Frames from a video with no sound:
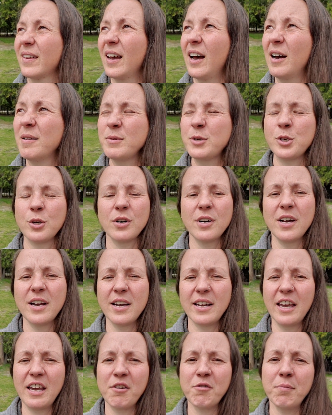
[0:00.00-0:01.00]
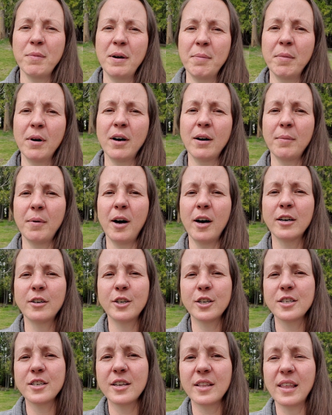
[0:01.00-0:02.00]
I'm sorry I gave my mom
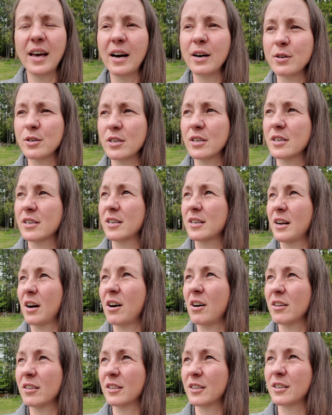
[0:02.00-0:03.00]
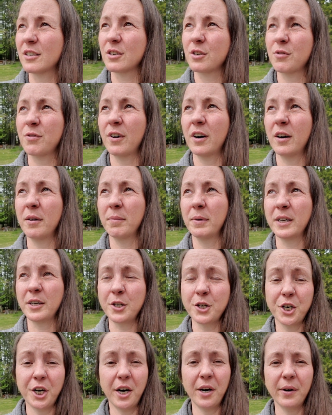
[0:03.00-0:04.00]
hundreds of thousands of dollars from a
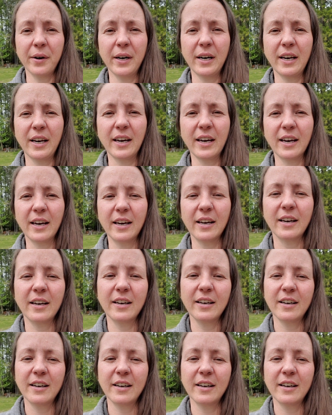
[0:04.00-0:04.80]
charity."